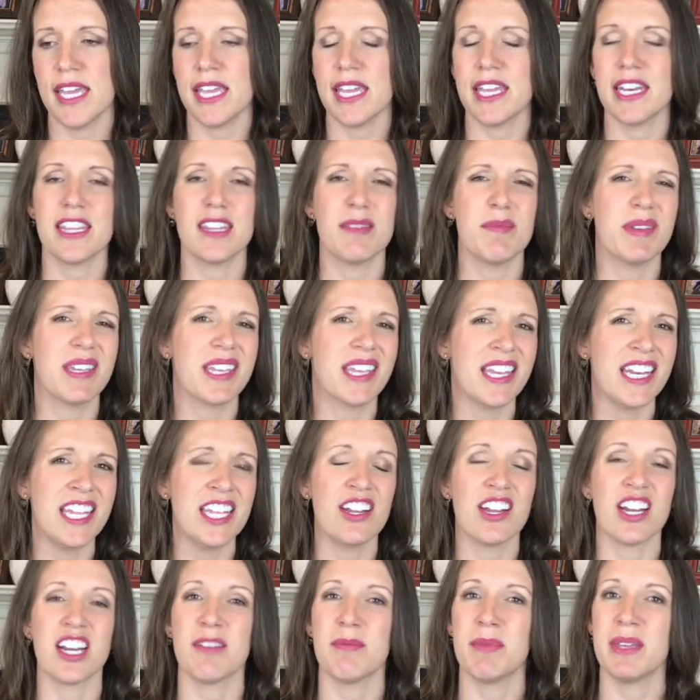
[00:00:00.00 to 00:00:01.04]
Again, in the beginning,
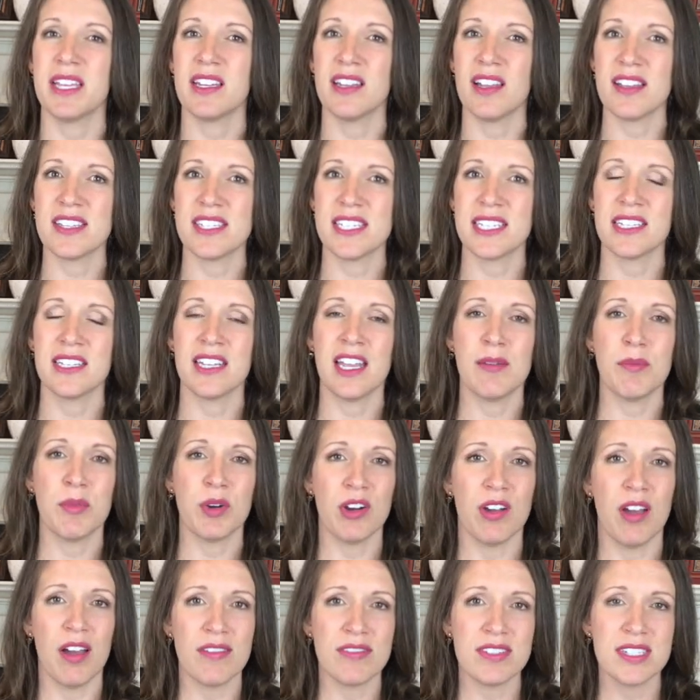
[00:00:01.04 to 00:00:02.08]
you're going to be glossing a lot
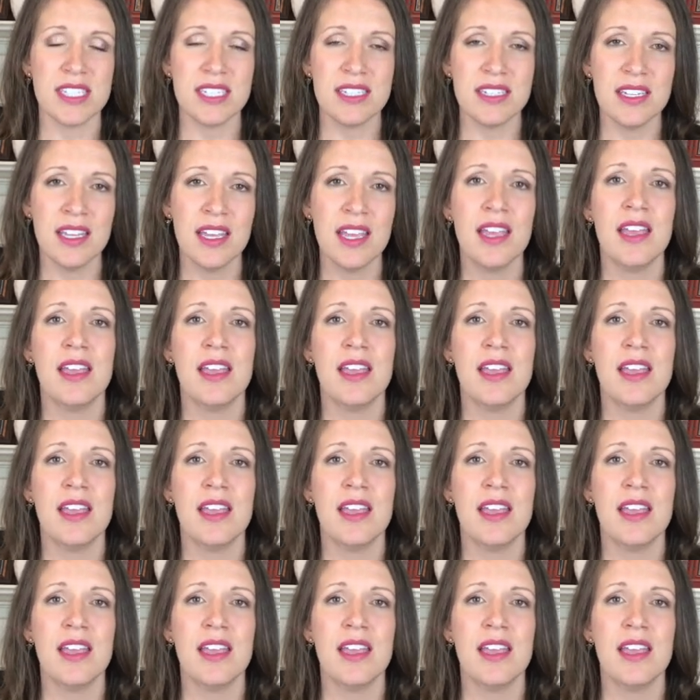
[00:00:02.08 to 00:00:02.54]
more often.